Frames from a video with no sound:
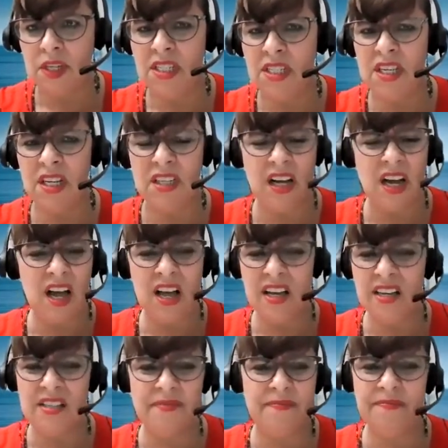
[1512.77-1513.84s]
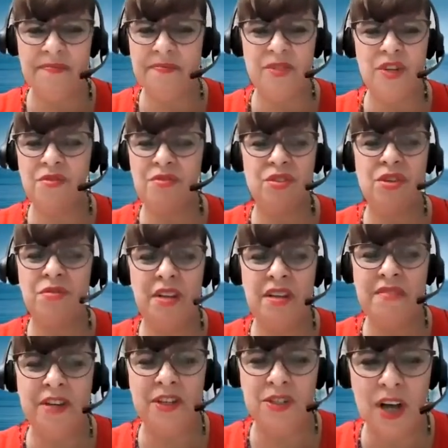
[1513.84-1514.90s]
He said, God, don't
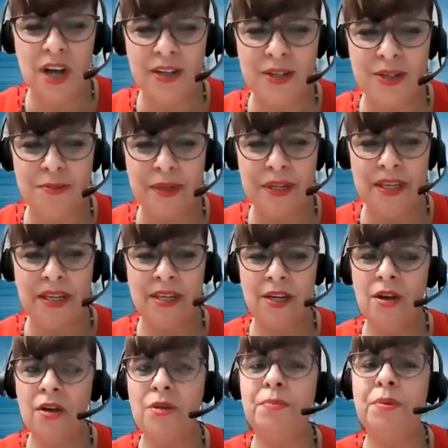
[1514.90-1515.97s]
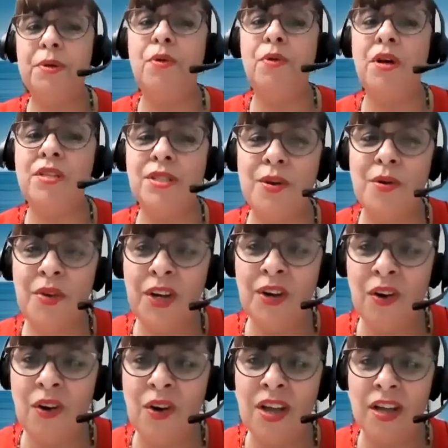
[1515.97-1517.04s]
even talk to me. And God, for what's
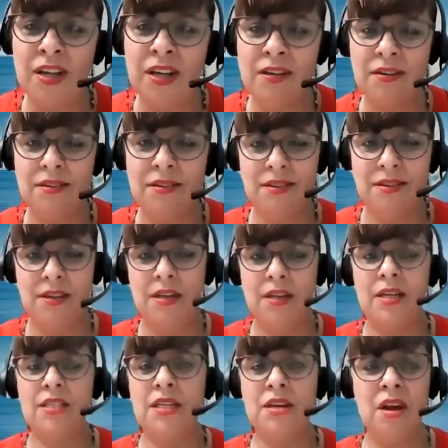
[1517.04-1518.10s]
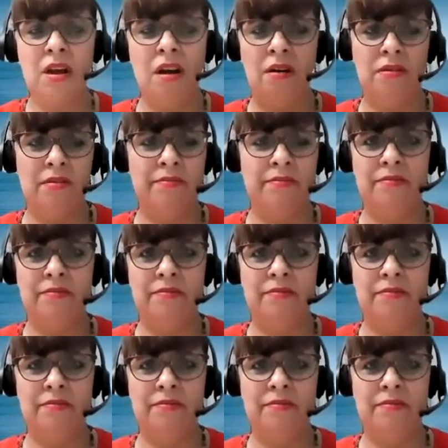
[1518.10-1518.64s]
going on? I said, no,